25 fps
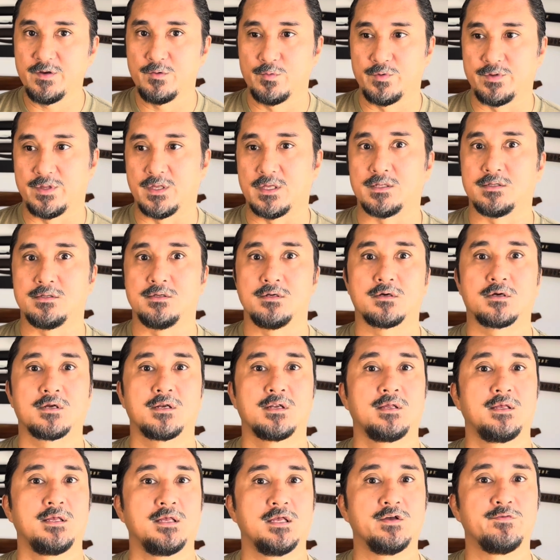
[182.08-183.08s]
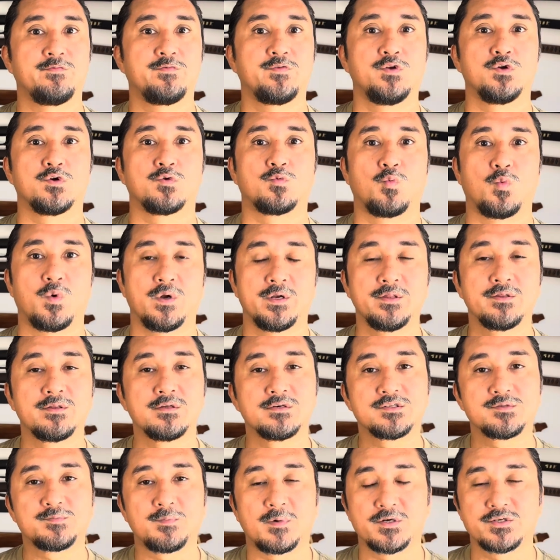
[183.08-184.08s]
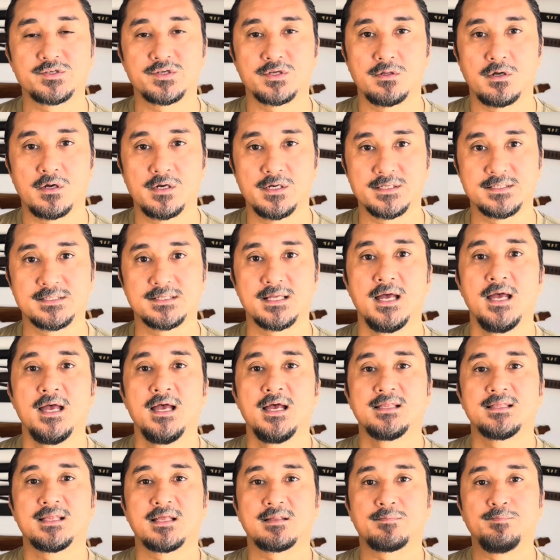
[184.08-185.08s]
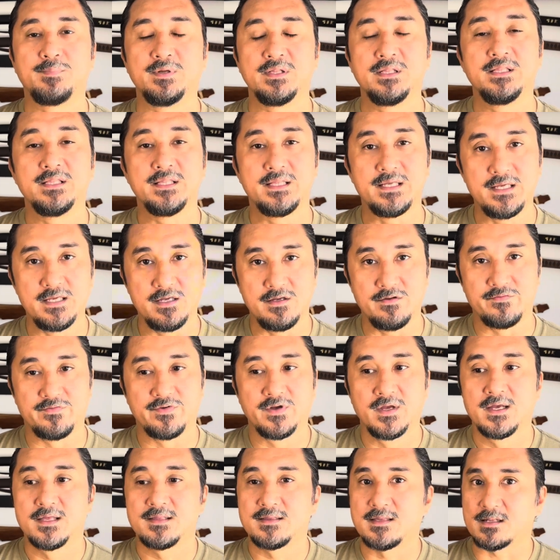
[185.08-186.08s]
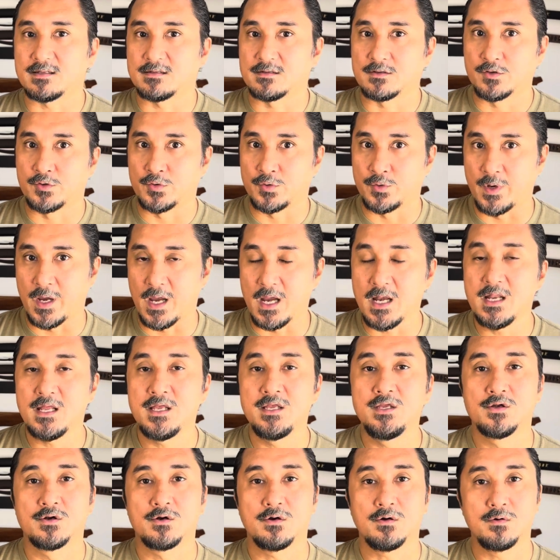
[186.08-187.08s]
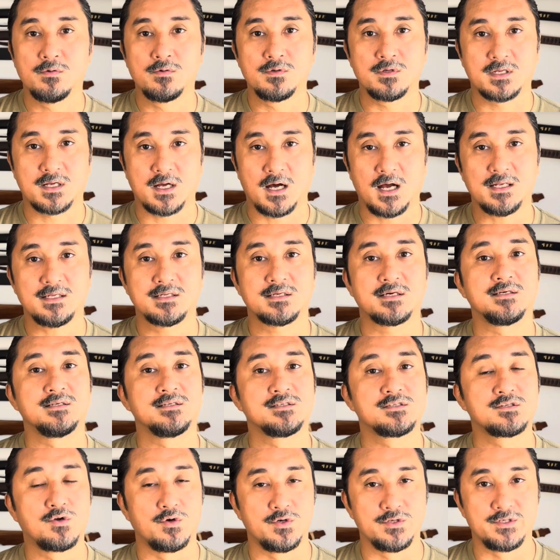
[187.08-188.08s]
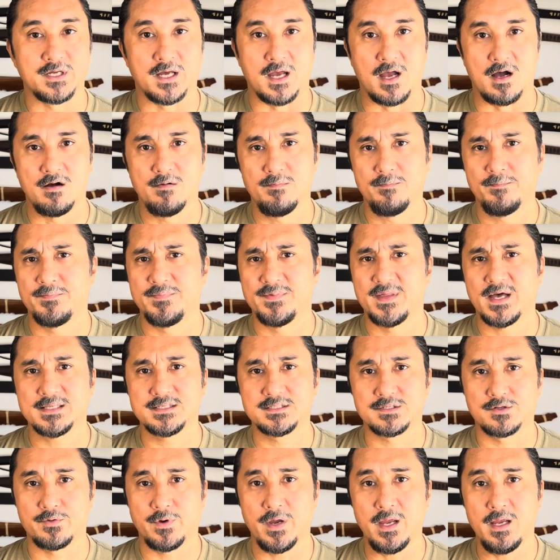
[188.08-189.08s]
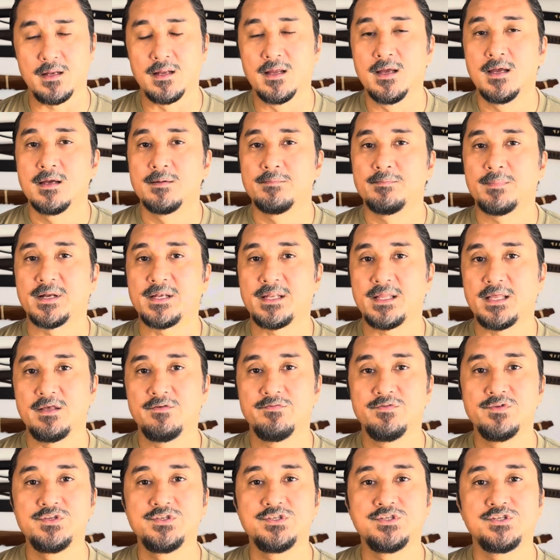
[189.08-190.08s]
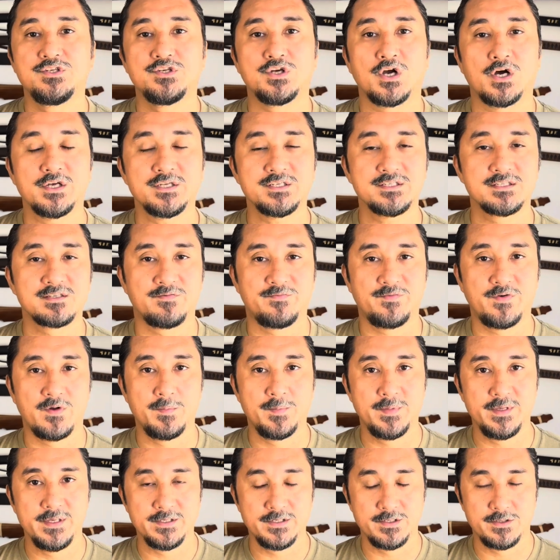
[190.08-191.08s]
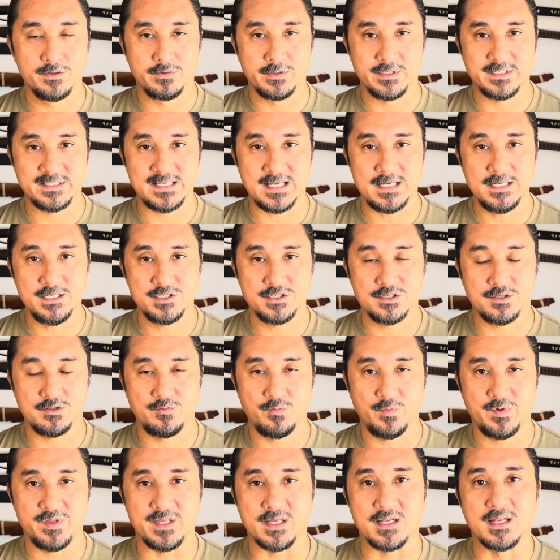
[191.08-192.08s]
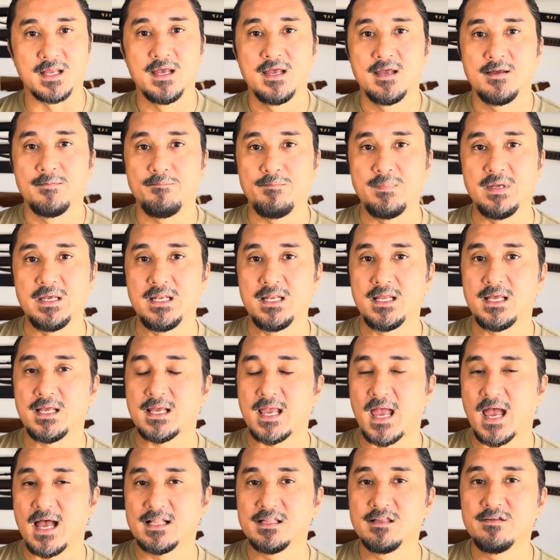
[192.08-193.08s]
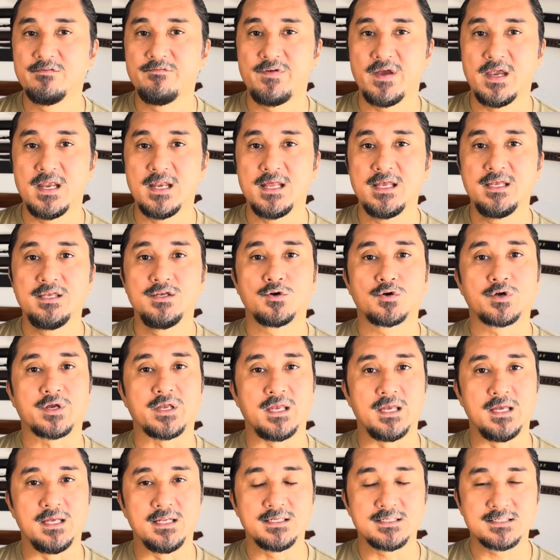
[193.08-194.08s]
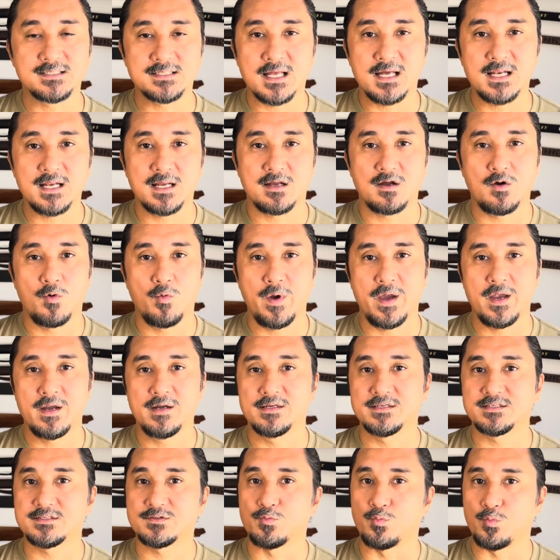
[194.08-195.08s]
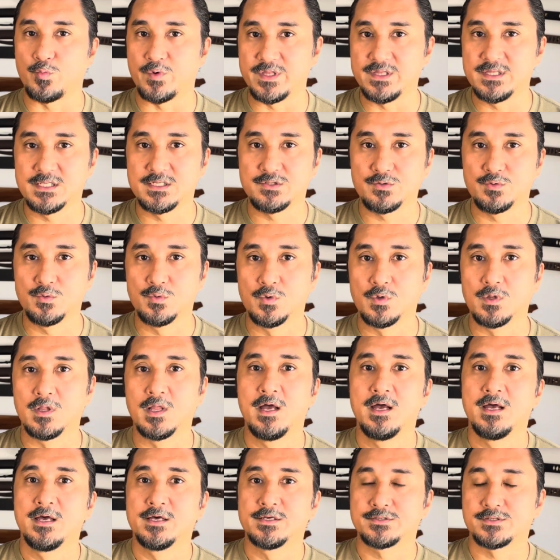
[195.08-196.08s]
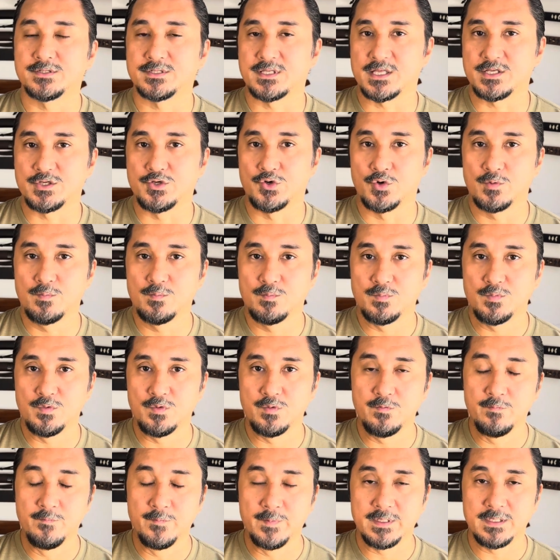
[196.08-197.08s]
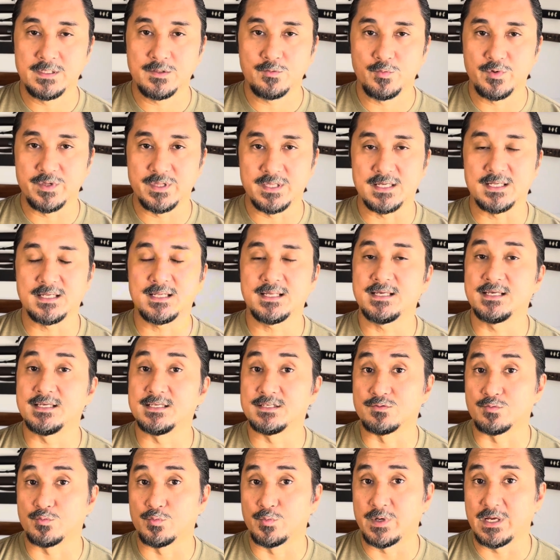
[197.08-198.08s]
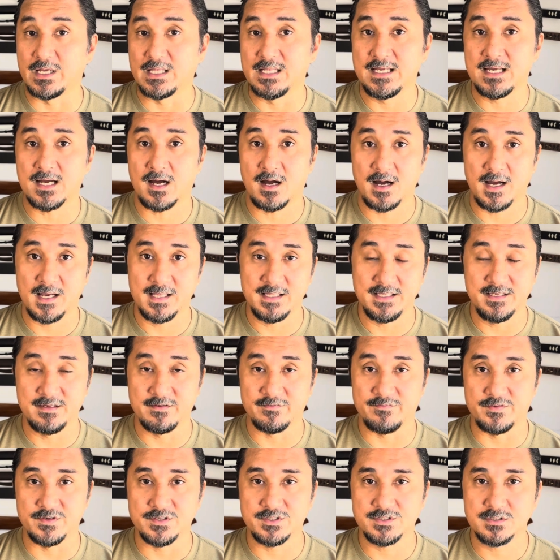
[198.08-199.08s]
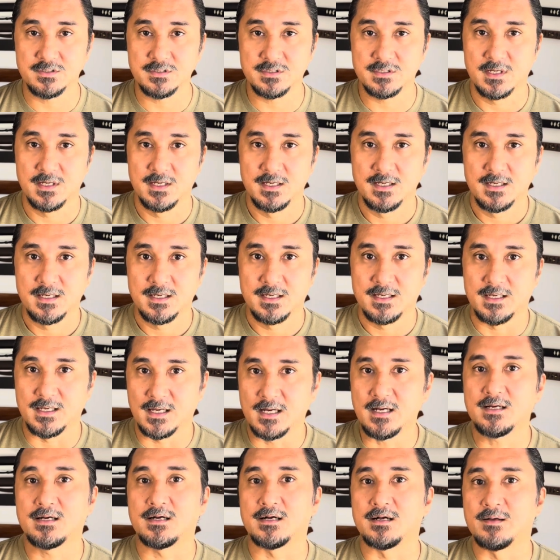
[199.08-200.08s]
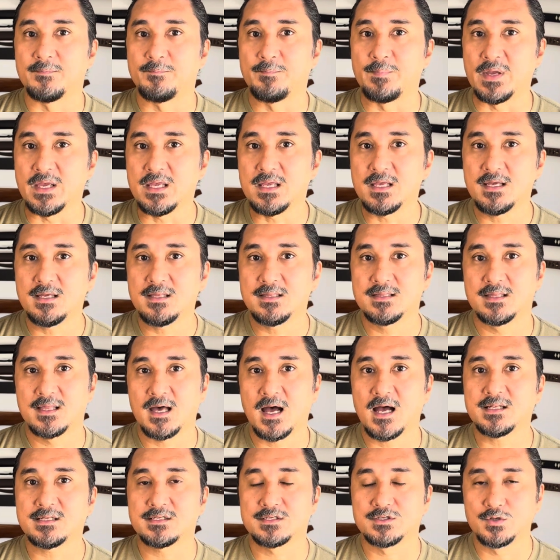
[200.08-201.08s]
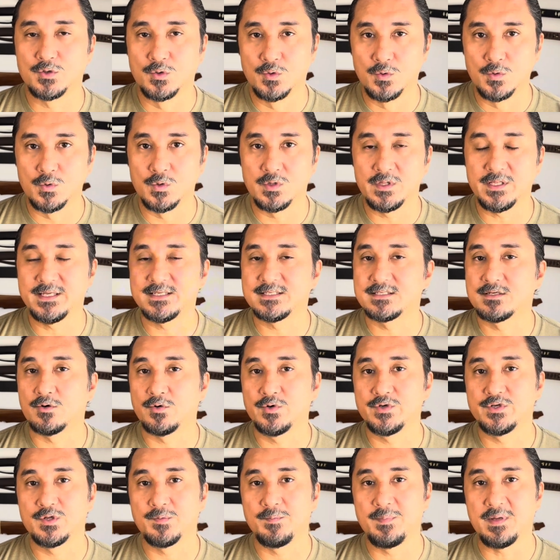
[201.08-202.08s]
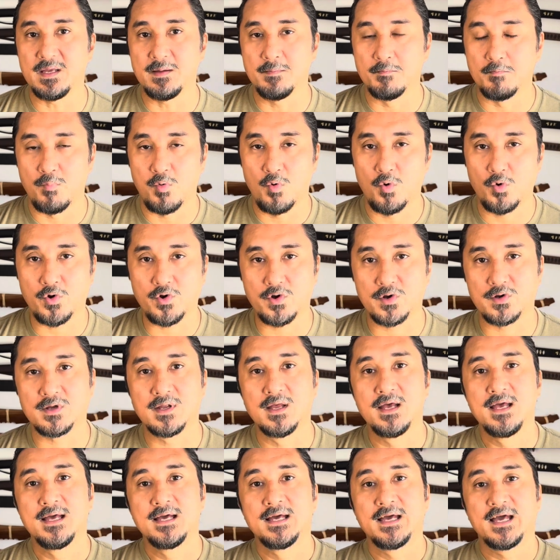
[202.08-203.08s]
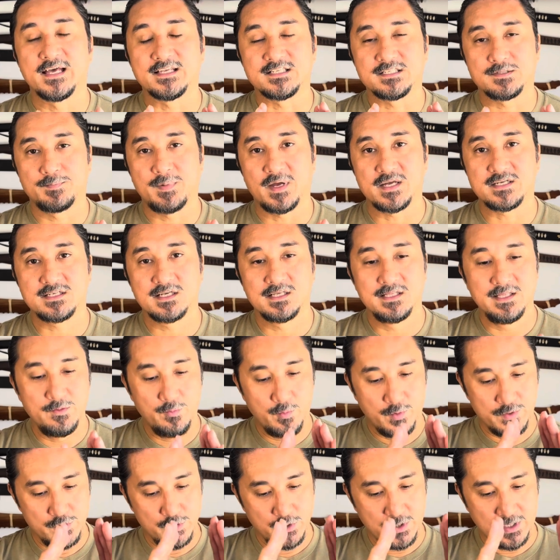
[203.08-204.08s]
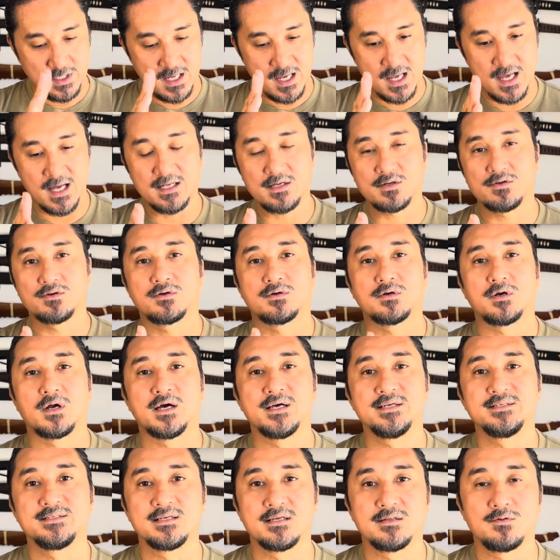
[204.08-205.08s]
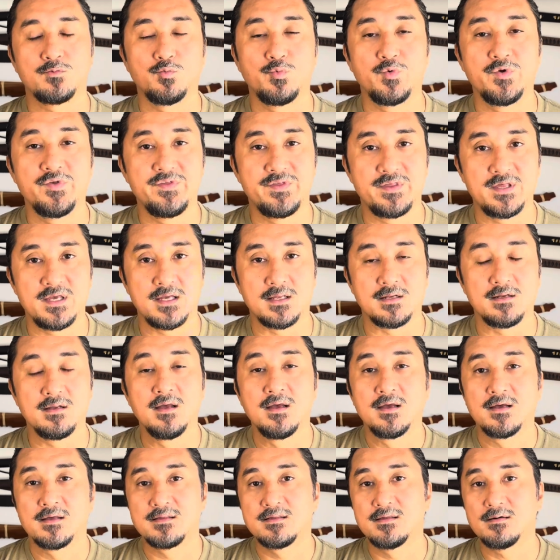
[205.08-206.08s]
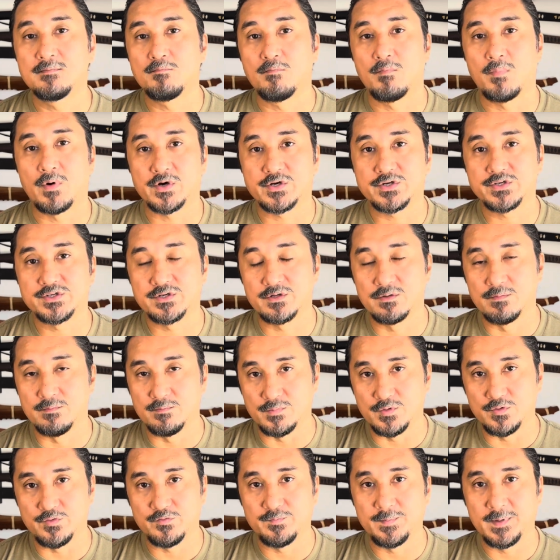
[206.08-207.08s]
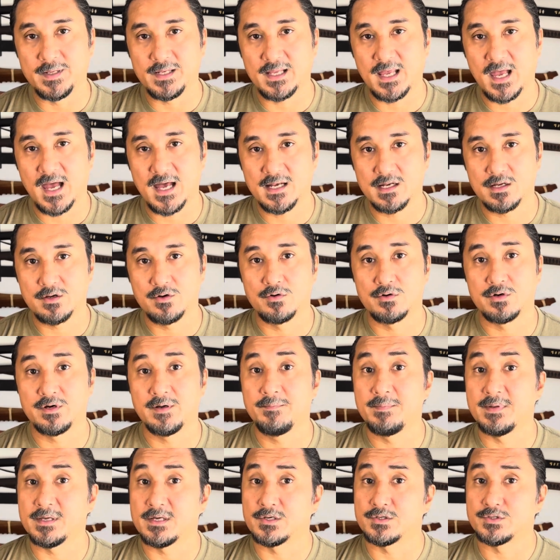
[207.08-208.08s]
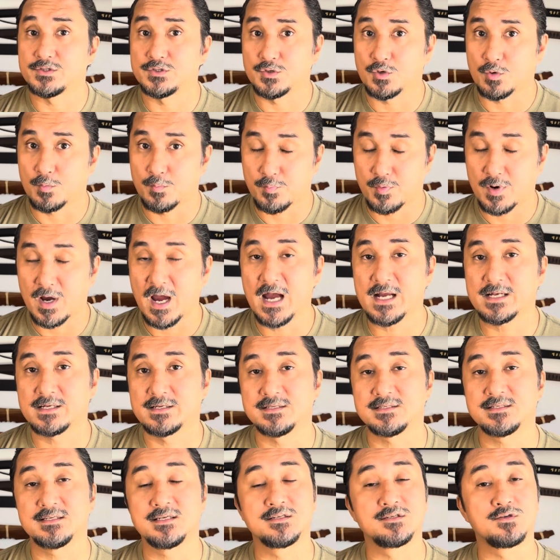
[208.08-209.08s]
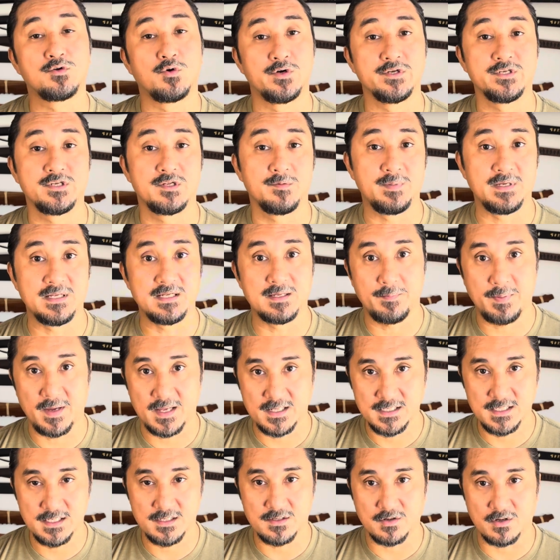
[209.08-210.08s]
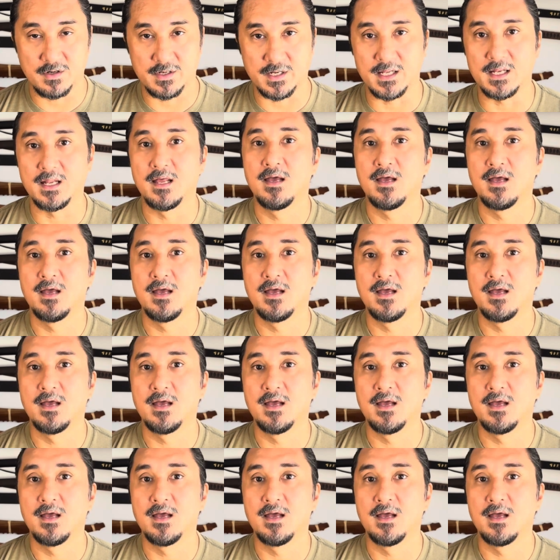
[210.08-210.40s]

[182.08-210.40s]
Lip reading: with it. If you're one of those martial artists that believe that creating your own kata is going to help, that's great. But even just the familiarization with it, meaning elevating your kinesthetic awareness with the tool so that your movement with it is really highly efficient, yeah, picking that tool is going to be important, especially when you categorize it within the martial movement category, because your practice is going to be dependent on it.